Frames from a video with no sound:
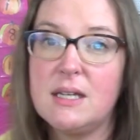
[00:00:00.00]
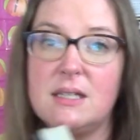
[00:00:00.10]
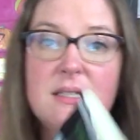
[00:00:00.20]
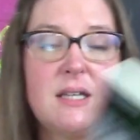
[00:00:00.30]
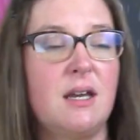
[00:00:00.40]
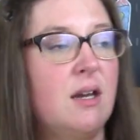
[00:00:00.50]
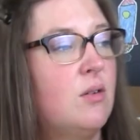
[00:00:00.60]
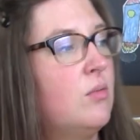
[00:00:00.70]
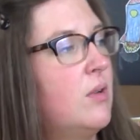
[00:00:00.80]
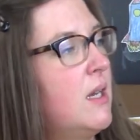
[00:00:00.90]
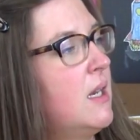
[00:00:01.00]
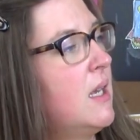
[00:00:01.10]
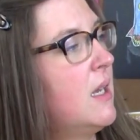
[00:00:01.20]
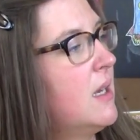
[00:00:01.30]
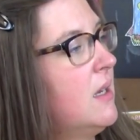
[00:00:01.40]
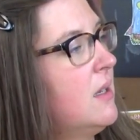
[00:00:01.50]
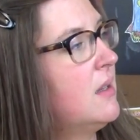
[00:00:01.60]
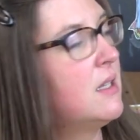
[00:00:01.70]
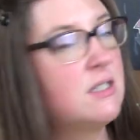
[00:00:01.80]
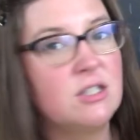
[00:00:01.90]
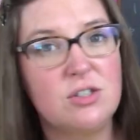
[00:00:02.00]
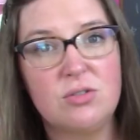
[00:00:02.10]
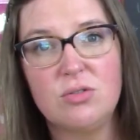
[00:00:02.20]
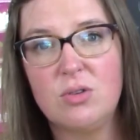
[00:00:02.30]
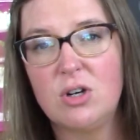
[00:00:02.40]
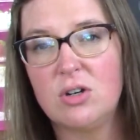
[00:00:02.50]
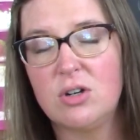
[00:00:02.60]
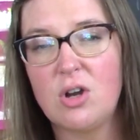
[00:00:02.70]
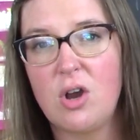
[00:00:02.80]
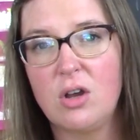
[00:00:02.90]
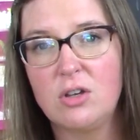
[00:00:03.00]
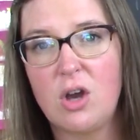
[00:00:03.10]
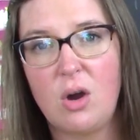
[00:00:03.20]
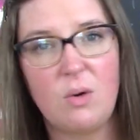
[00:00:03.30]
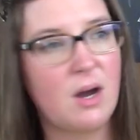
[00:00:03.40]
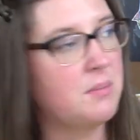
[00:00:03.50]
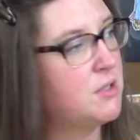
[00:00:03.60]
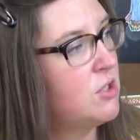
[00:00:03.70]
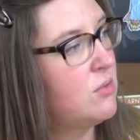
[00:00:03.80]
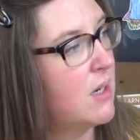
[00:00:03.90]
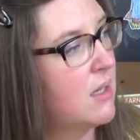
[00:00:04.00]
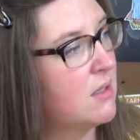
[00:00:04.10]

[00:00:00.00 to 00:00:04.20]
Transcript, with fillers: is reading, this is through her co op. She's reading